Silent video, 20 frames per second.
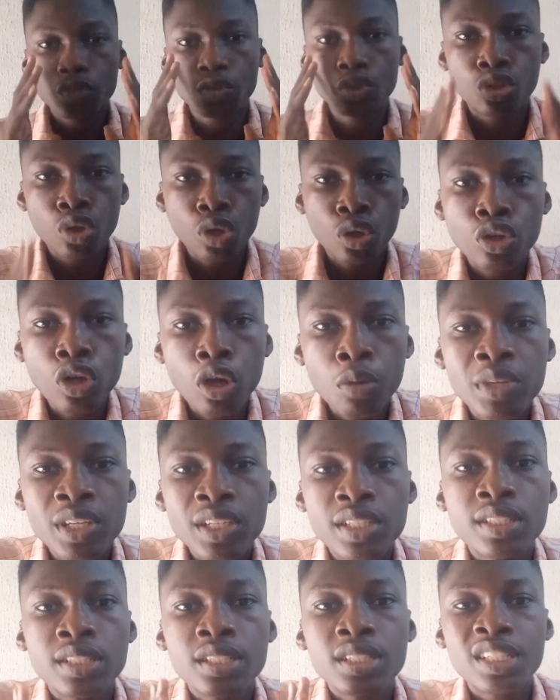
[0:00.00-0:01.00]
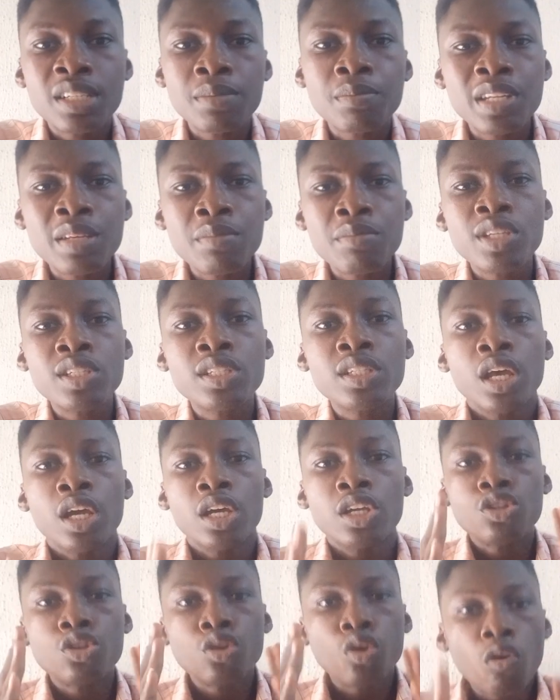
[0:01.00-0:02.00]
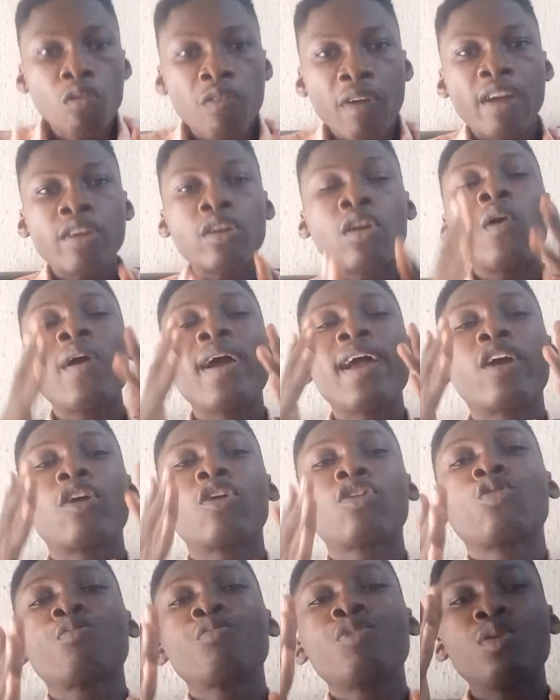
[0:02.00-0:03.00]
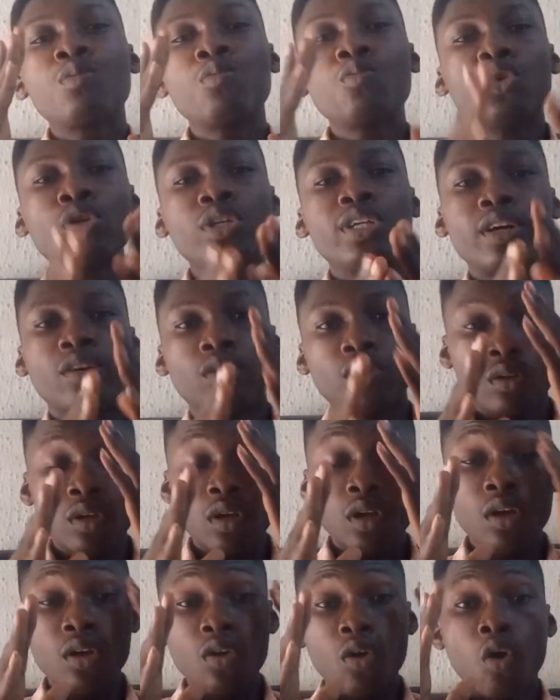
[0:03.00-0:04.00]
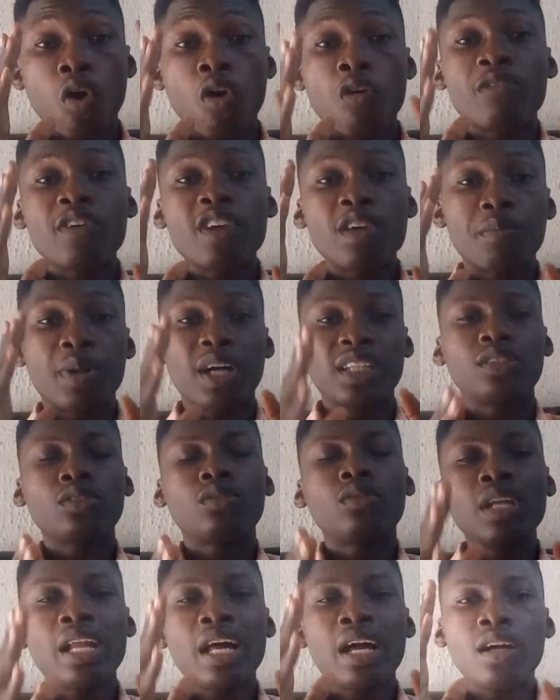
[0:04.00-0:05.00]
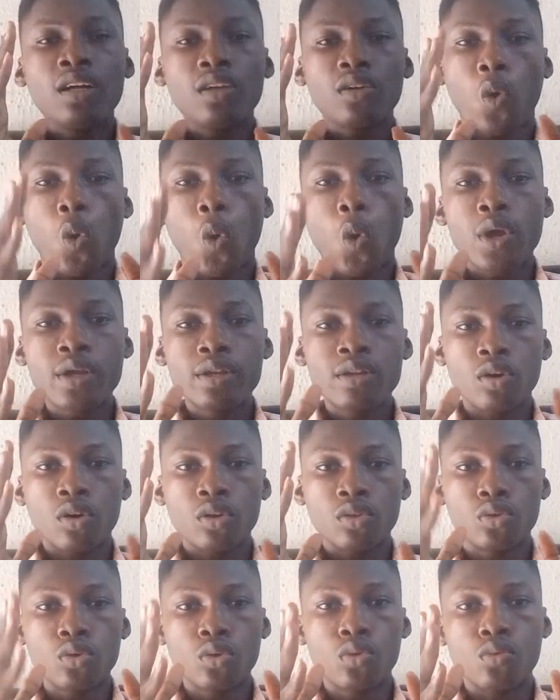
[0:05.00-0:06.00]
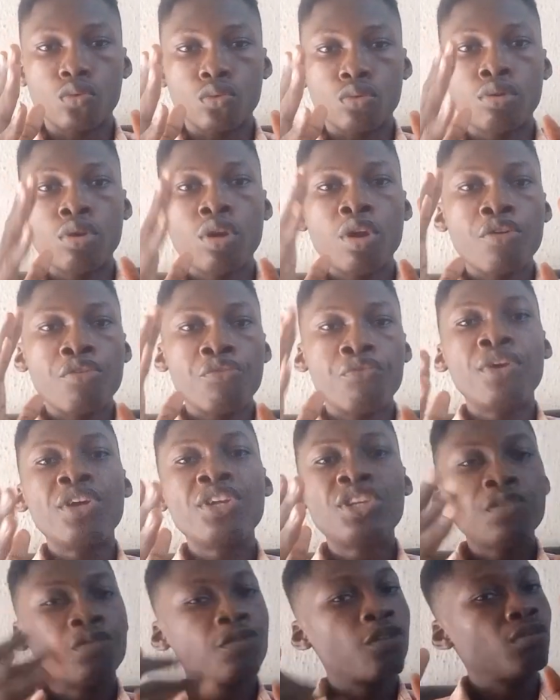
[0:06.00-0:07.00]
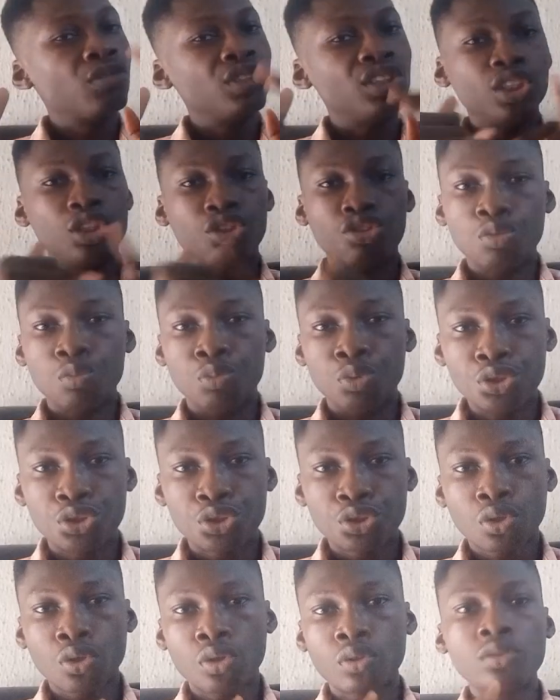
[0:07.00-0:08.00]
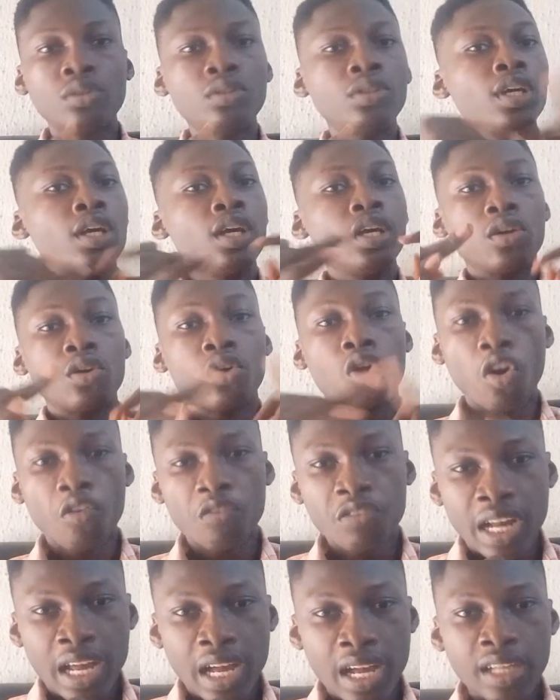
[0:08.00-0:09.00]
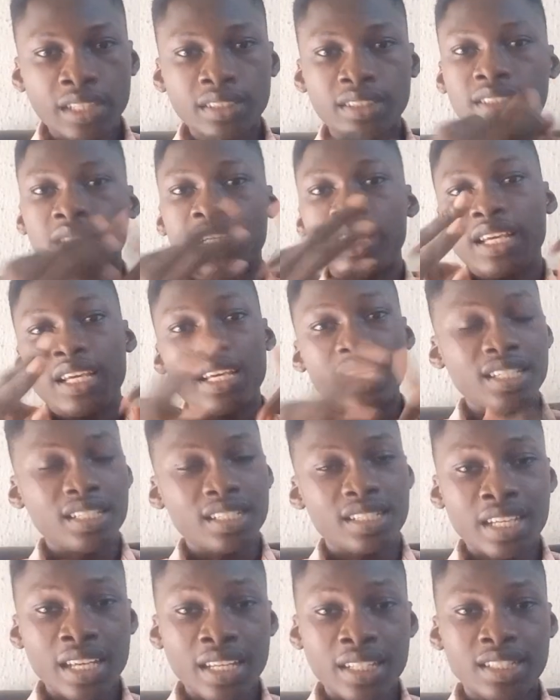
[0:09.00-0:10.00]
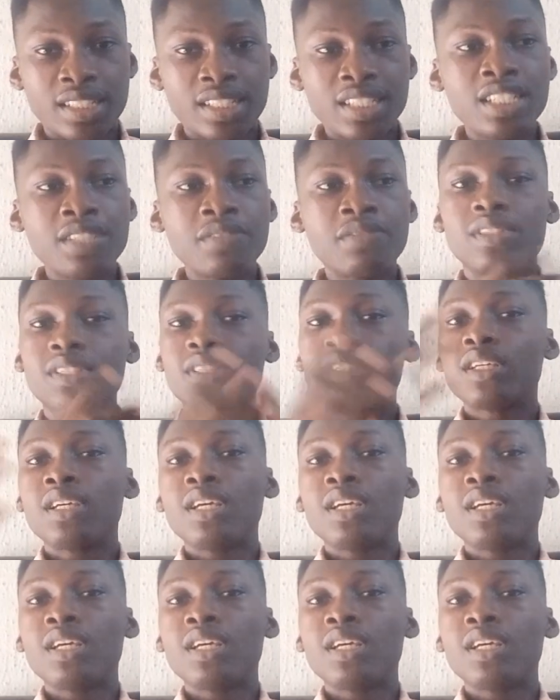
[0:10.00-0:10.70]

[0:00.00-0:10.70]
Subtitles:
Tokenomics simply means the overall economic model of a particular coin or token, ranging from the distribution, governance, incentives,